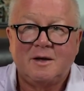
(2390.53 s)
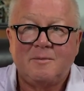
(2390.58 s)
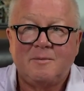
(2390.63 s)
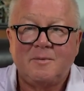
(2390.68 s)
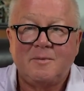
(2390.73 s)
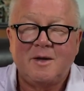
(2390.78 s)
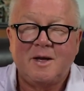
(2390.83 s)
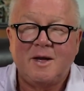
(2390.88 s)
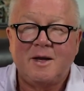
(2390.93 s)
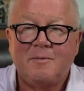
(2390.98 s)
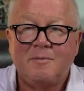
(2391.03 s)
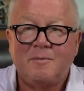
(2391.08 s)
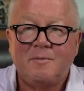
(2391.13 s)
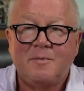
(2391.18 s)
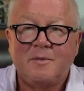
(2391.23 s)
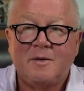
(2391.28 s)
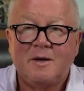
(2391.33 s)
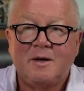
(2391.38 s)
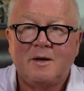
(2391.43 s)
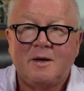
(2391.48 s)
Yeah.
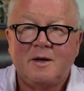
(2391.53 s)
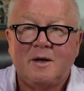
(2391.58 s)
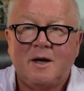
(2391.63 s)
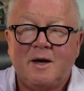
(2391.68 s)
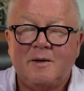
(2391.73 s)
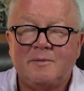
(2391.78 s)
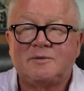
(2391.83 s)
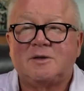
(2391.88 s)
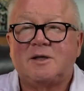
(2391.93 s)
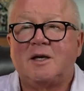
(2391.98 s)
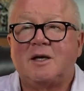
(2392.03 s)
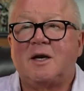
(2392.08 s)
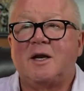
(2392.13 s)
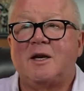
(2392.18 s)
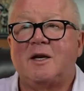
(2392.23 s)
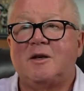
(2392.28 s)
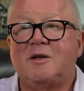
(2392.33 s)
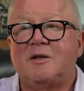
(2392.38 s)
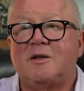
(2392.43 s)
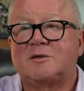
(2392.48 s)
I'm seeing a
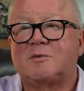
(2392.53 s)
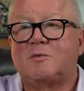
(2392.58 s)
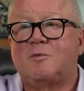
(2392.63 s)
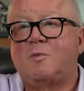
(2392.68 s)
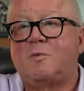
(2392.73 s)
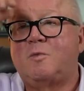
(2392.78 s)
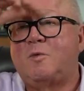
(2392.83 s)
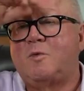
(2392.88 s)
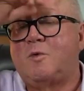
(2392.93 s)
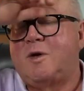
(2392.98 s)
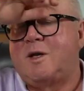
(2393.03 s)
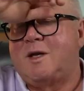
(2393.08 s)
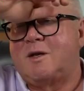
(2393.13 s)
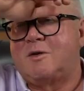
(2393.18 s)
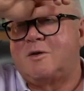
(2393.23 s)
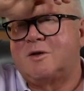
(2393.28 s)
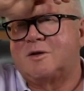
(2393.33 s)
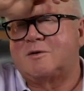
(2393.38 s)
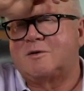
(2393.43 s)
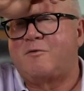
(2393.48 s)
lady this week who
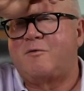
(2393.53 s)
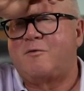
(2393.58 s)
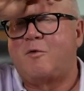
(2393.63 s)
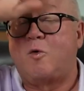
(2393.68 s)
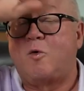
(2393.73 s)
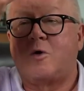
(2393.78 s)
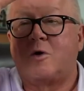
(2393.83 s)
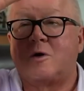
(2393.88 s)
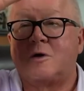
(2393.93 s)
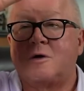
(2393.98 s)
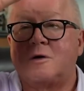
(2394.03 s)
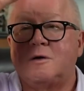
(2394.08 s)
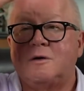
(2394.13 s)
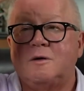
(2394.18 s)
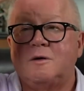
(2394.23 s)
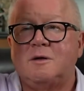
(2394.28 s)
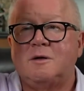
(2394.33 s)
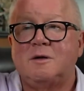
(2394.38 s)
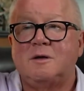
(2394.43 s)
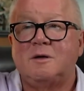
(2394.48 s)
has 4
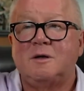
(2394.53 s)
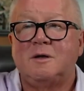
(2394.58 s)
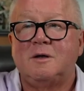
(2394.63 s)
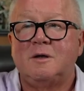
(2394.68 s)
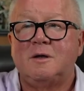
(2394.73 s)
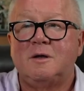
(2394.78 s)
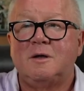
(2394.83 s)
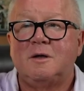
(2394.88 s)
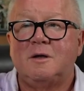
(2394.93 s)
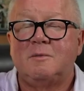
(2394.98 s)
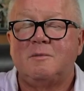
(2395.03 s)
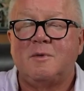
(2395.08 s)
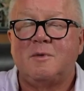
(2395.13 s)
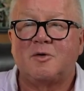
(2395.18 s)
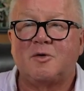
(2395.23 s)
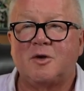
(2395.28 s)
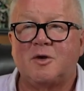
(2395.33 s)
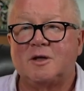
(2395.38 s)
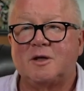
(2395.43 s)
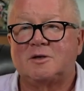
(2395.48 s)

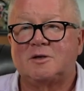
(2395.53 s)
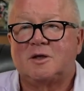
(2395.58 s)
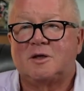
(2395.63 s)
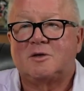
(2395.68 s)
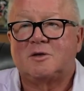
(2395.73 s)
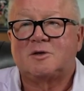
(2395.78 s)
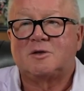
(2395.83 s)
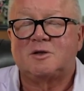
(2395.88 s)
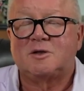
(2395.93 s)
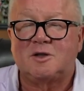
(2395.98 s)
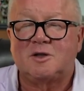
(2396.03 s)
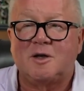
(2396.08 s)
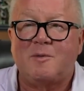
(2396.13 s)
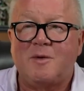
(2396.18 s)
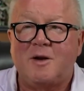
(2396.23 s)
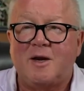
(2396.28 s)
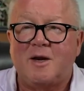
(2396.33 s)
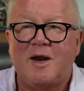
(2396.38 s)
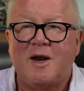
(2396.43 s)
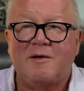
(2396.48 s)
methylation errors. She's going to be
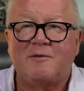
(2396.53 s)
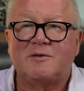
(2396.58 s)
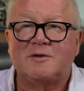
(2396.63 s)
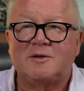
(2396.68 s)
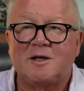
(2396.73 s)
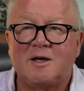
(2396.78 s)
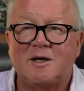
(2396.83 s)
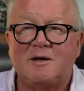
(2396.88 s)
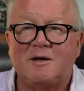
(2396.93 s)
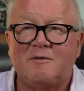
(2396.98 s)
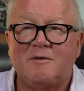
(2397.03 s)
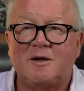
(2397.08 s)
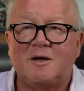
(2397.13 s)
on half a tiny bite.